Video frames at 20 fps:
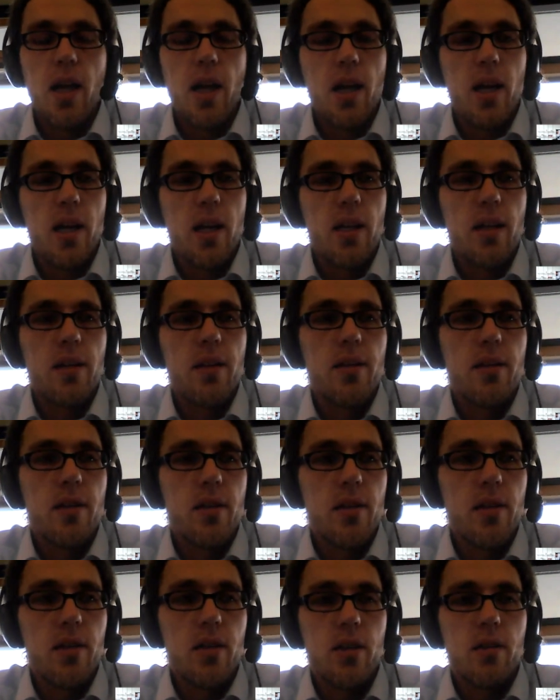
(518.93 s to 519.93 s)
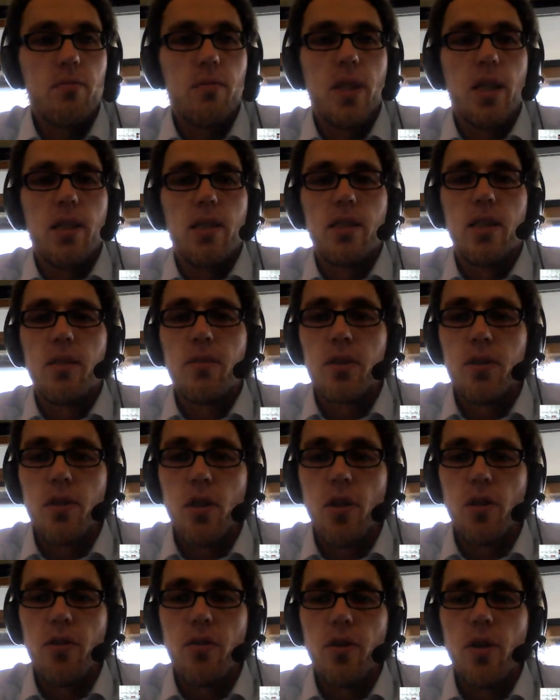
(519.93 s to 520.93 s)
And this
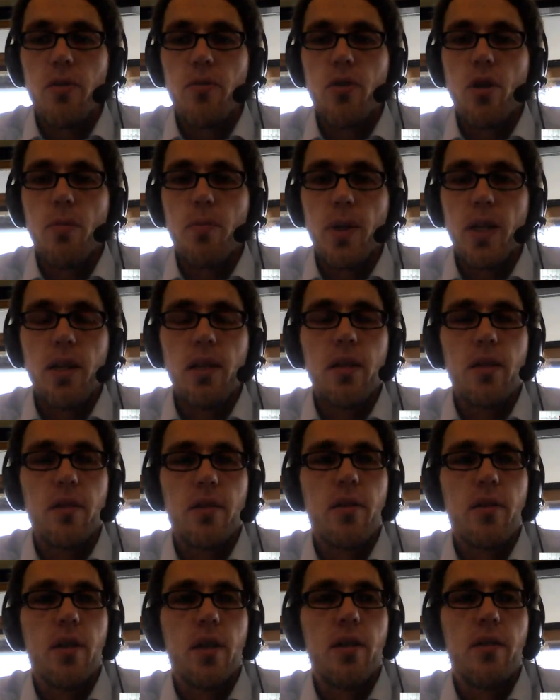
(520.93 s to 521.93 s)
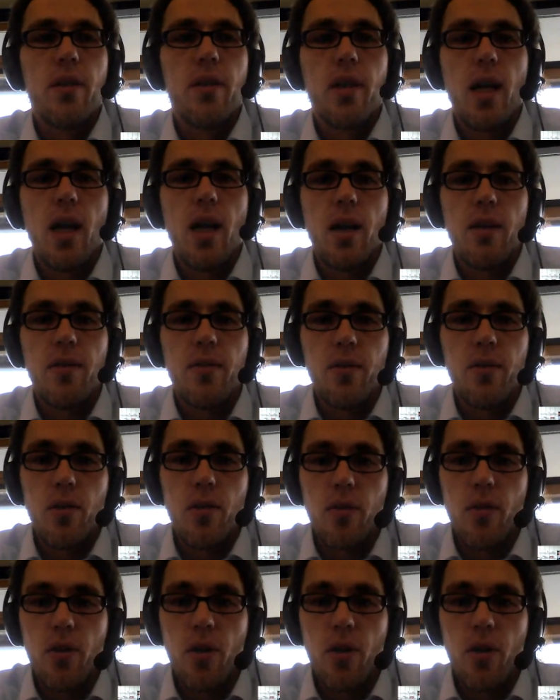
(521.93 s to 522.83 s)
was also a topic in the last